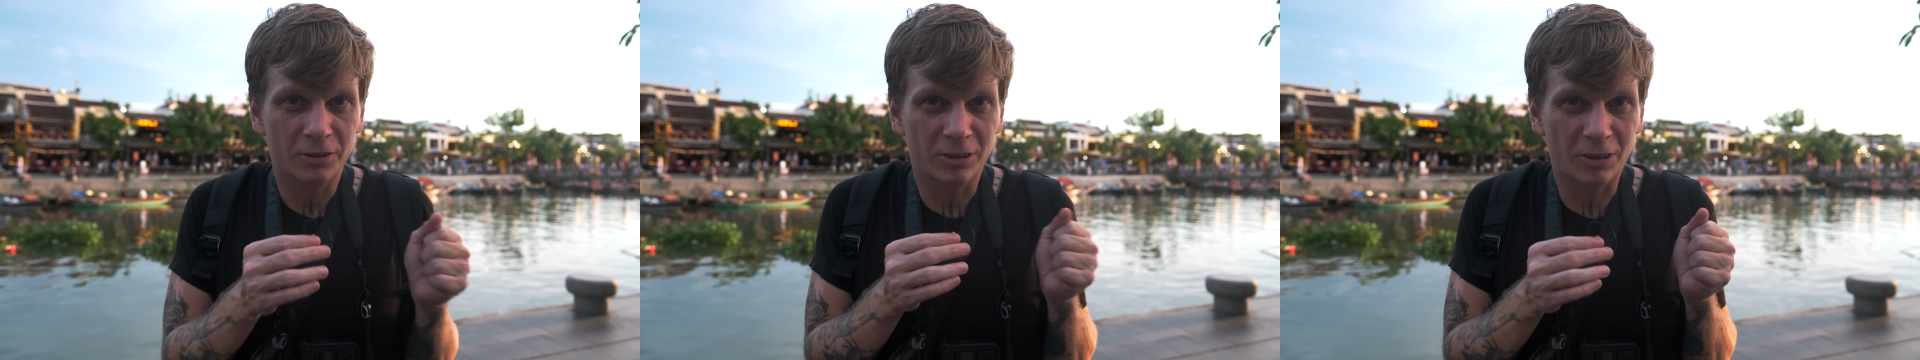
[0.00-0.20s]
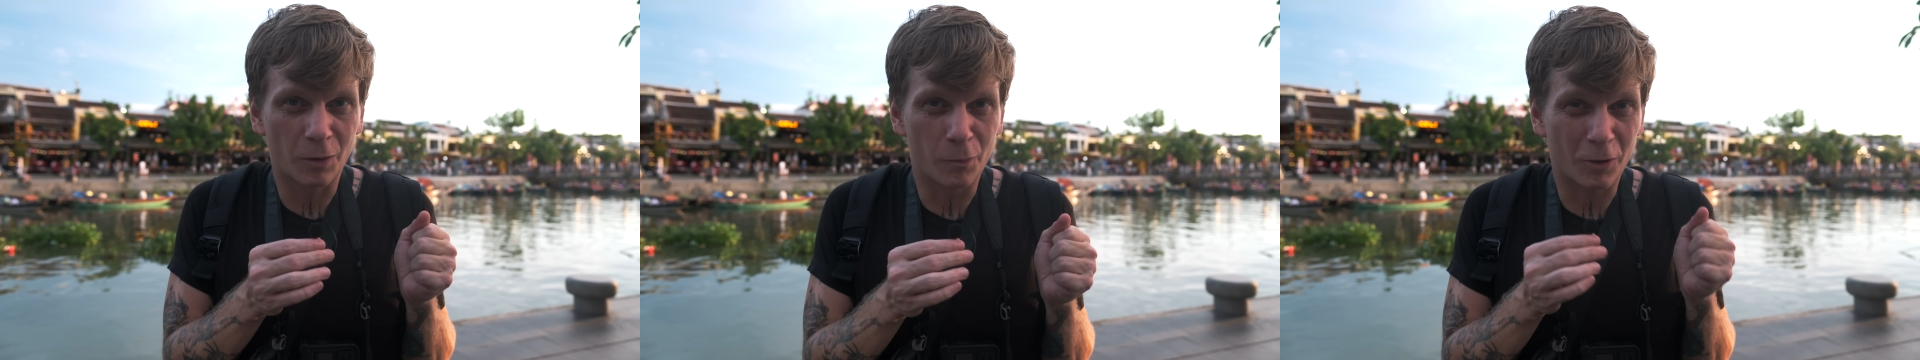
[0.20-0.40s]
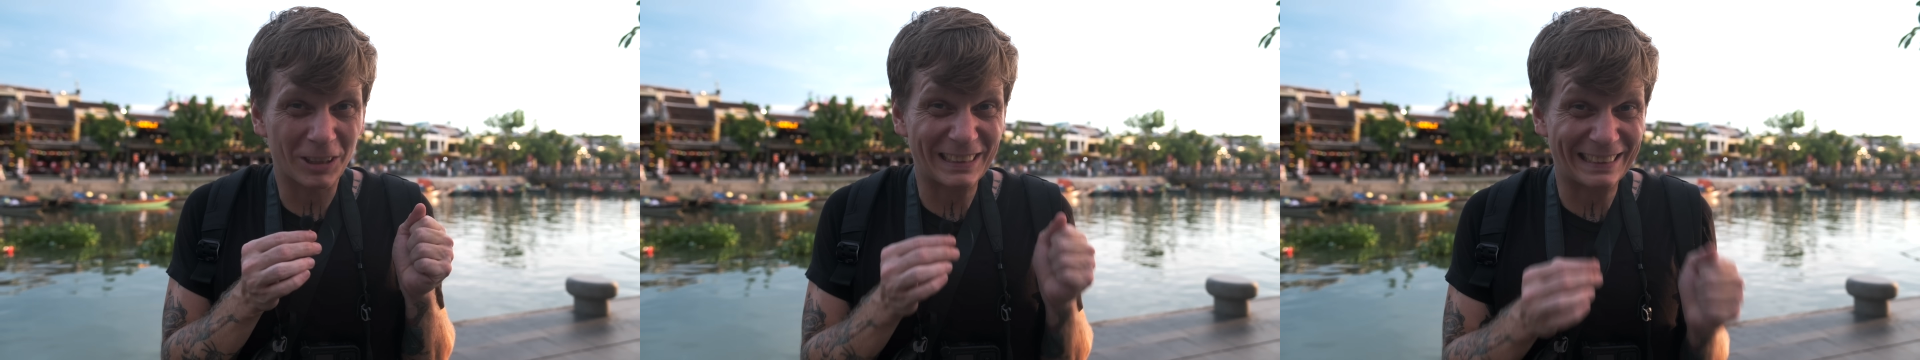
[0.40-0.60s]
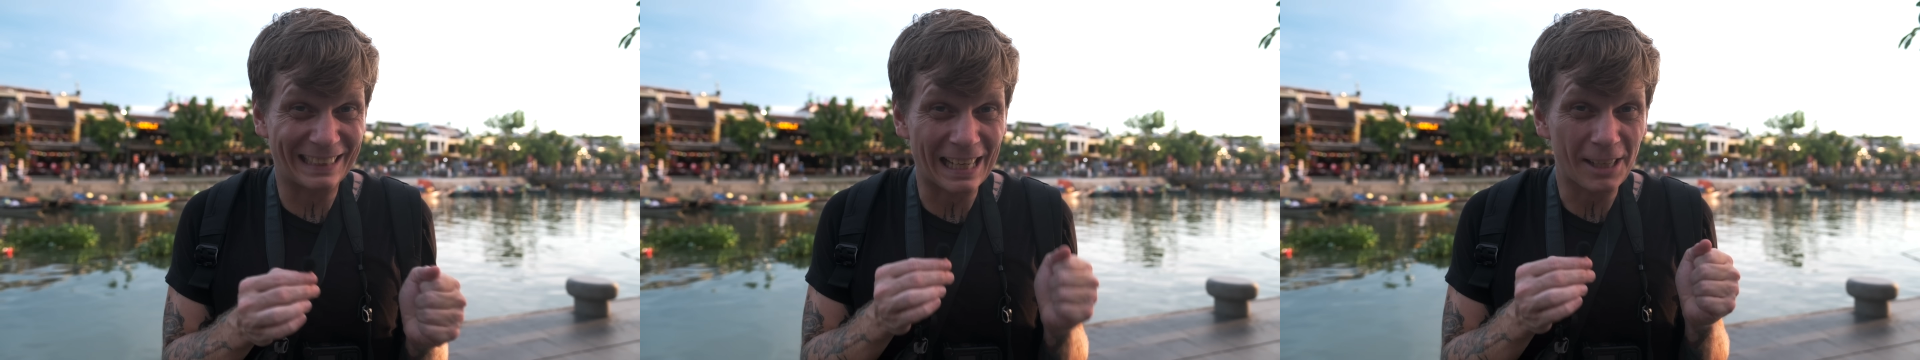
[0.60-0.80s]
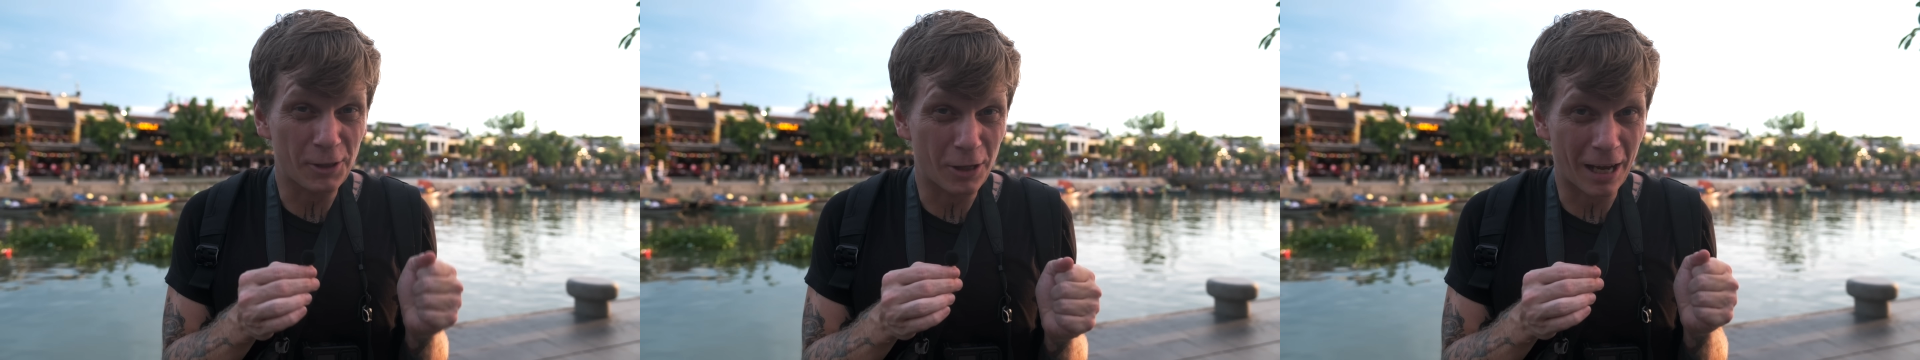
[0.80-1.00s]
the more
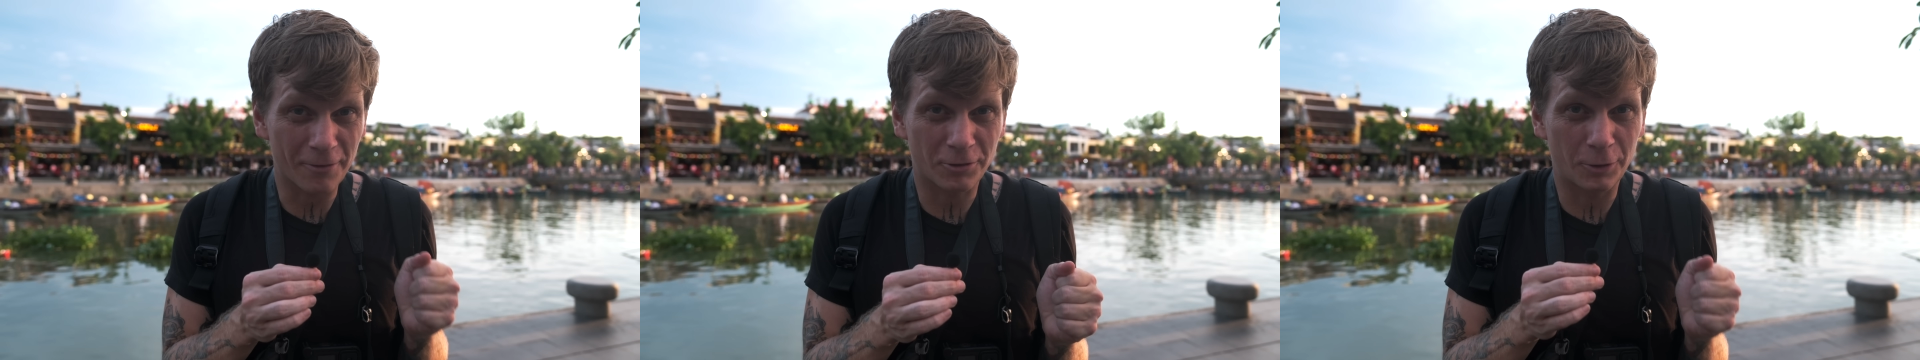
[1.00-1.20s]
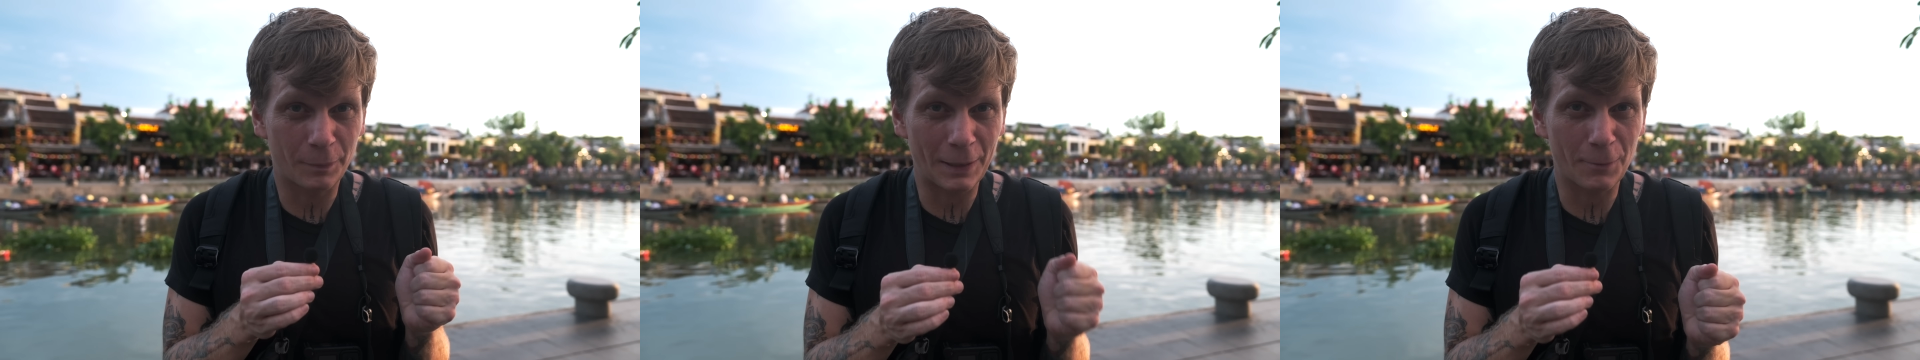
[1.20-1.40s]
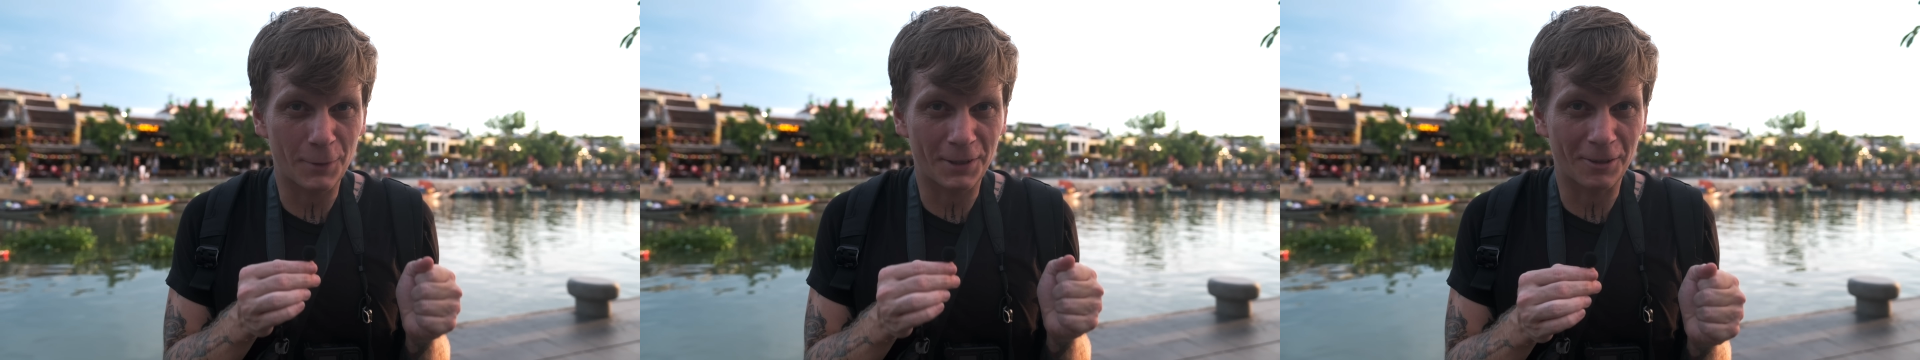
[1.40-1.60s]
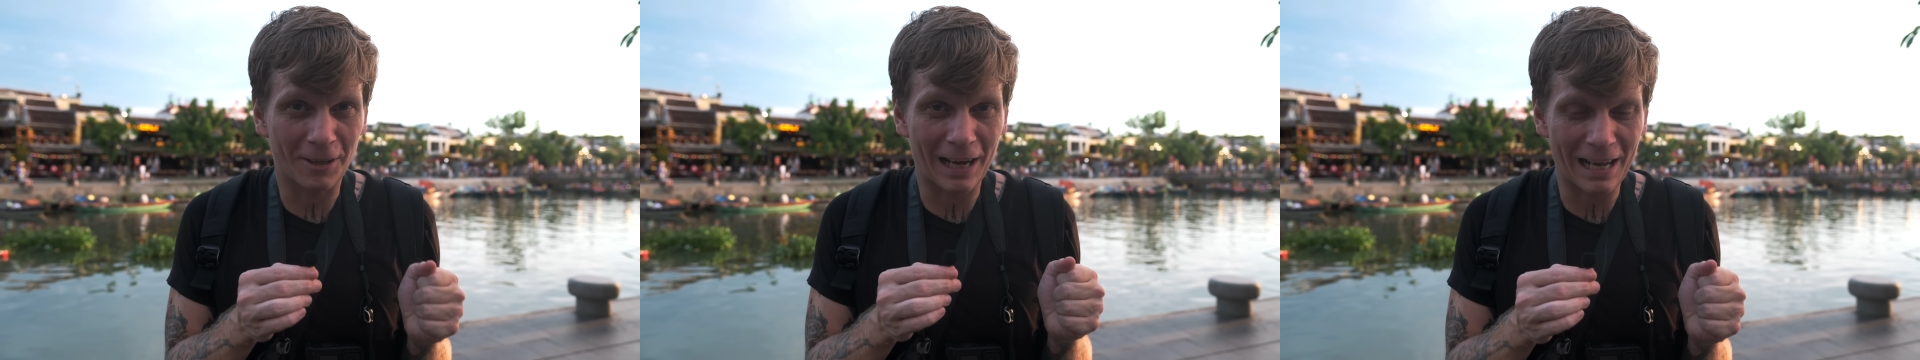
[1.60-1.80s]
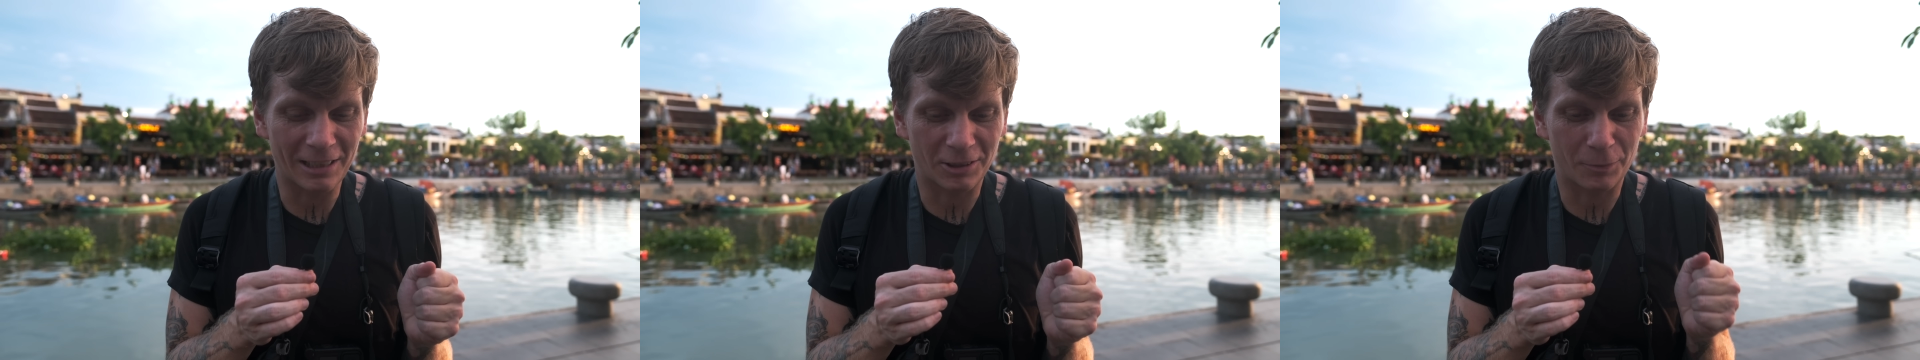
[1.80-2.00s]
steady you have to be with your
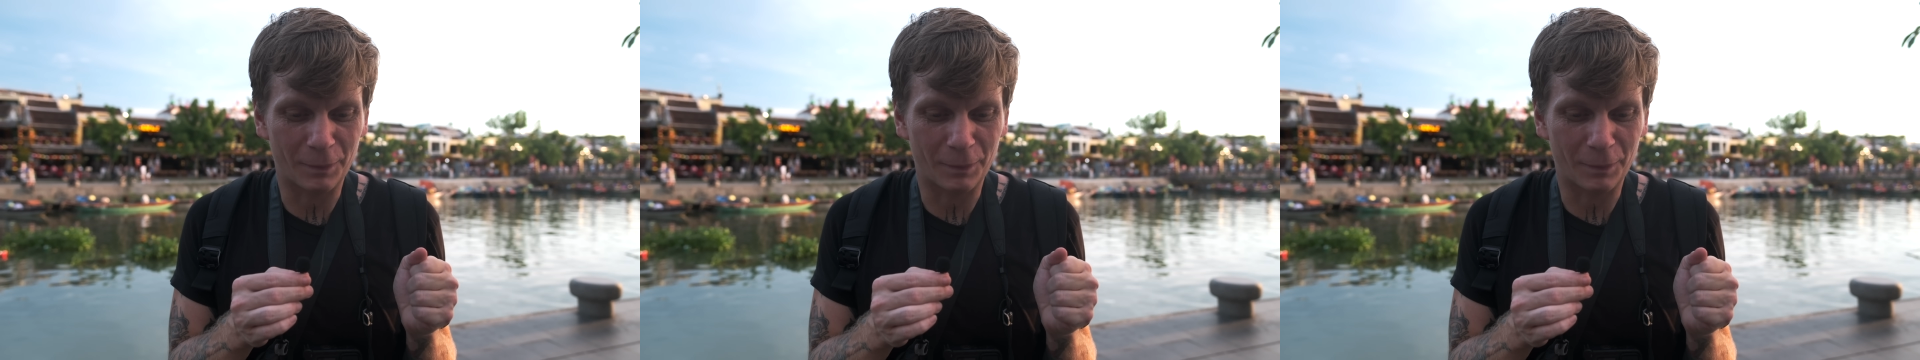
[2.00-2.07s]
hands,